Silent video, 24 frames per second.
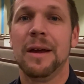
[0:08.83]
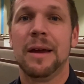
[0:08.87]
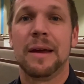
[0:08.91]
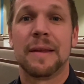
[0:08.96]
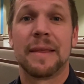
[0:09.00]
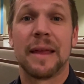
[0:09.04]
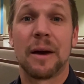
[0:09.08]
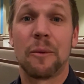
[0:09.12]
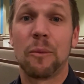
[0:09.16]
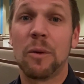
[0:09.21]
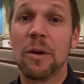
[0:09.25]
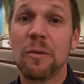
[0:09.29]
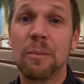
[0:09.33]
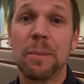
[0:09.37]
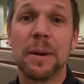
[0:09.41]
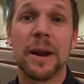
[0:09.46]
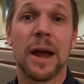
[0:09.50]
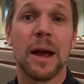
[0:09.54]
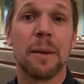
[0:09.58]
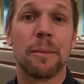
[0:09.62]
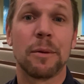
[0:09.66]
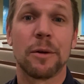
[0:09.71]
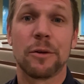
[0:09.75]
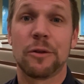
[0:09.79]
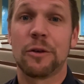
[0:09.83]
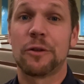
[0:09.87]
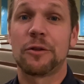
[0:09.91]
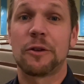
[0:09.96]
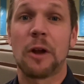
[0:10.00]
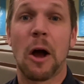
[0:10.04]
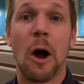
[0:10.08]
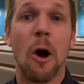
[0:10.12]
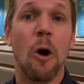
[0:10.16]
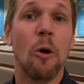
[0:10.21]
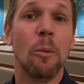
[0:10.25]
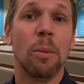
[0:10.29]
that we've been able to just
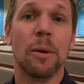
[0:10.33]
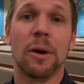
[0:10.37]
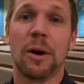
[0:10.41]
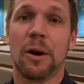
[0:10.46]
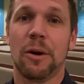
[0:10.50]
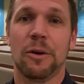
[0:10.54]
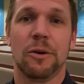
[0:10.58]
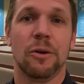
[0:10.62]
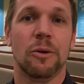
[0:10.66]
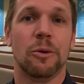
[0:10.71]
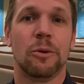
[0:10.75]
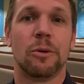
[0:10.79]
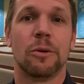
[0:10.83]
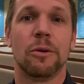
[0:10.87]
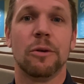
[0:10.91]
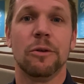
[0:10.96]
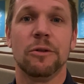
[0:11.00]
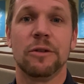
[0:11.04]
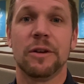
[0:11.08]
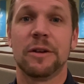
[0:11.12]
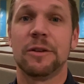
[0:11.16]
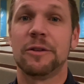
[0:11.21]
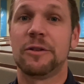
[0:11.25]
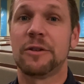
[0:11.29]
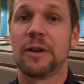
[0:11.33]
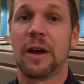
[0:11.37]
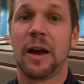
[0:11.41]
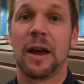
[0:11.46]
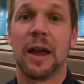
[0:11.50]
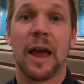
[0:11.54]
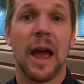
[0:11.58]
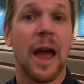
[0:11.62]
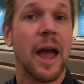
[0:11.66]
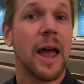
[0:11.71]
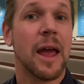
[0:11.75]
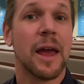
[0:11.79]
open our doors and say,
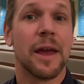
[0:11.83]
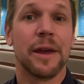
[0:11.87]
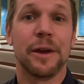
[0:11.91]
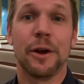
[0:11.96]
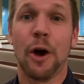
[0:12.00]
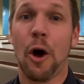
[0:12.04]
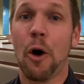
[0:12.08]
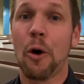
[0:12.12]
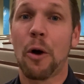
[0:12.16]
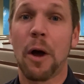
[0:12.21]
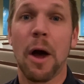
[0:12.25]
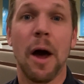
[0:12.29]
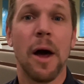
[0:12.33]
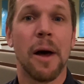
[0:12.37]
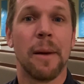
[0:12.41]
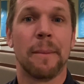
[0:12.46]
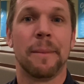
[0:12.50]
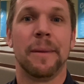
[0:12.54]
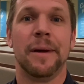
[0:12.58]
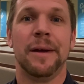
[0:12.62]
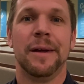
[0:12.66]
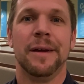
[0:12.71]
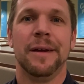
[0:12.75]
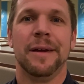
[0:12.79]
hey, y'all come.